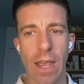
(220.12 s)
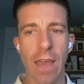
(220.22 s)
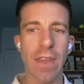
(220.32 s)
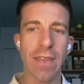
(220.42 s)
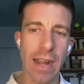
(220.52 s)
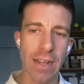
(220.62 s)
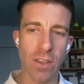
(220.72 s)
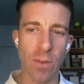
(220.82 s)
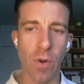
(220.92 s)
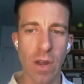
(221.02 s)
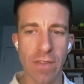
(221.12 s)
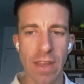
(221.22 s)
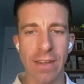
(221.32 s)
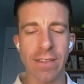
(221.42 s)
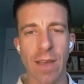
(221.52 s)
And then they got to the point of
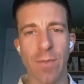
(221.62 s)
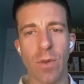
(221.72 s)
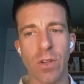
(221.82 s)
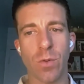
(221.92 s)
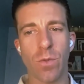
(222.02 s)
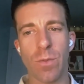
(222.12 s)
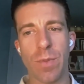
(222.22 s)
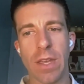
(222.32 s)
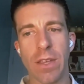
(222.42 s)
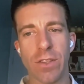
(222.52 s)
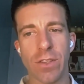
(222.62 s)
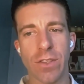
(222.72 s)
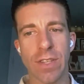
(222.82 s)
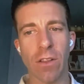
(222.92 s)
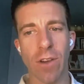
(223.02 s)
the next step, which would be
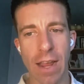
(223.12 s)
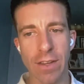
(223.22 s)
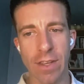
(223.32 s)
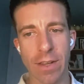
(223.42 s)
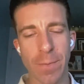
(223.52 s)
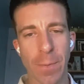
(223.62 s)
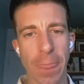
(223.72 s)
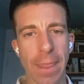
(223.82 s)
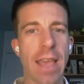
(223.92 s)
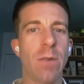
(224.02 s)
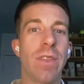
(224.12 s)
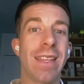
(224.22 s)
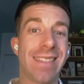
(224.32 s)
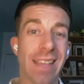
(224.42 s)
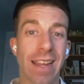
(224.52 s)
to sell or exit. And
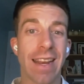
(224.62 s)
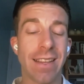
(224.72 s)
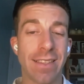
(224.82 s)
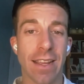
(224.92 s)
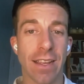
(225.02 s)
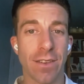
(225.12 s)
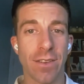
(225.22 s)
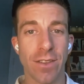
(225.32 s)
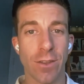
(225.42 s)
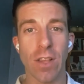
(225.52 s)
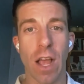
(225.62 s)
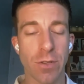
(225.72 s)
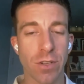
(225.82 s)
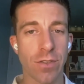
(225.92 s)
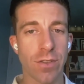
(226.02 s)
within selling and exiting, there's
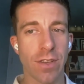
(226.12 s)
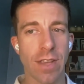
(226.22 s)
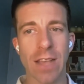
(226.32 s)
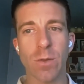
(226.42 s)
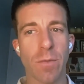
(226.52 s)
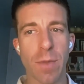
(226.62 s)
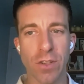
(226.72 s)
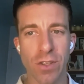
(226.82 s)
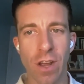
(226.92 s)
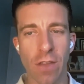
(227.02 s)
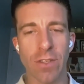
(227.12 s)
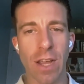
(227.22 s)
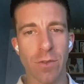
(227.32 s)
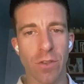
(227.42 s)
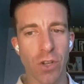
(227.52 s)
options, as we've mentioned other
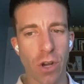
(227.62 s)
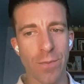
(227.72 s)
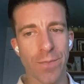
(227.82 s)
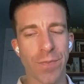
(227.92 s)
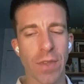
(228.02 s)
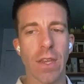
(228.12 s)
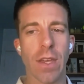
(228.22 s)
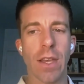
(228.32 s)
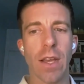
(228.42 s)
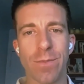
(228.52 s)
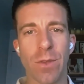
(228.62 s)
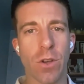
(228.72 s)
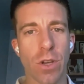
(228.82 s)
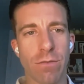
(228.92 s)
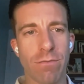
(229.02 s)
times on the show.
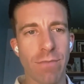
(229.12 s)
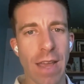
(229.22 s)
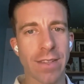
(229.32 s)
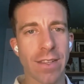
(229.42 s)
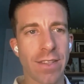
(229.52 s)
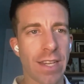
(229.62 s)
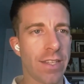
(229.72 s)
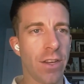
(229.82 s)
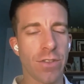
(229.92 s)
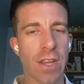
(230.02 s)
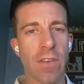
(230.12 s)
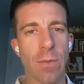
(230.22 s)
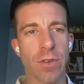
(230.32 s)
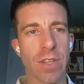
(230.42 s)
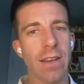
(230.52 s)
You could exit 60 or
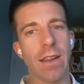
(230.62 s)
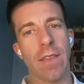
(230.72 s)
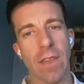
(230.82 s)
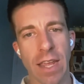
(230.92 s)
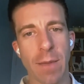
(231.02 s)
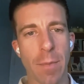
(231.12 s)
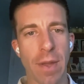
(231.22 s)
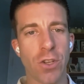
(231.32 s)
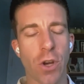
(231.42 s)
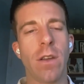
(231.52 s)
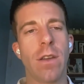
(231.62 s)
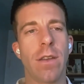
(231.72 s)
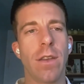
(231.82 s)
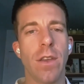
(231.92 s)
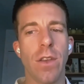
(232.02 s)
70% and then keep a big chunk.
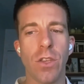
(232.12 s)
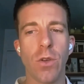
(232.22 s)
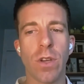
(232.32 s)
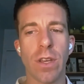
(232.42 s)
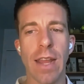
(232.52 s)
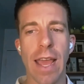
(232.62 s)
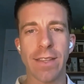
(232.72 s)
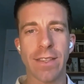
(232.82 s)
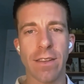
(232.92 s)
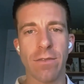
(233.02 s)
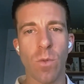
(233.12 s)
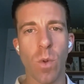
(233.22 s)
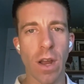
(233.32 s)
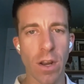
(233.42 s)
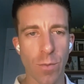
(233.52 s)
You can exit
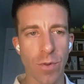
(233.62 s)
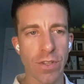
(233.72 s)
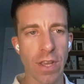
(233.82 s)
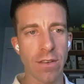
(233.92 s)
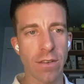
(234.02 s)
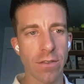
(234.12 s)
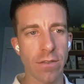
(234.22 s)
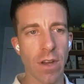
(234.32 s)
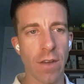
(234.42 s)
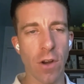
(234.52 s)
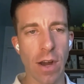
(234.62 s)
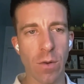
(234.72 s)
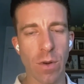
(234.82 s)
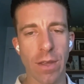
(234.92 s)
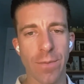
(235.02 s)
100% of your
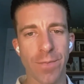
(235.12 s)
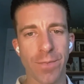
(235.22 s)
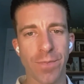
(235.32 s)
equity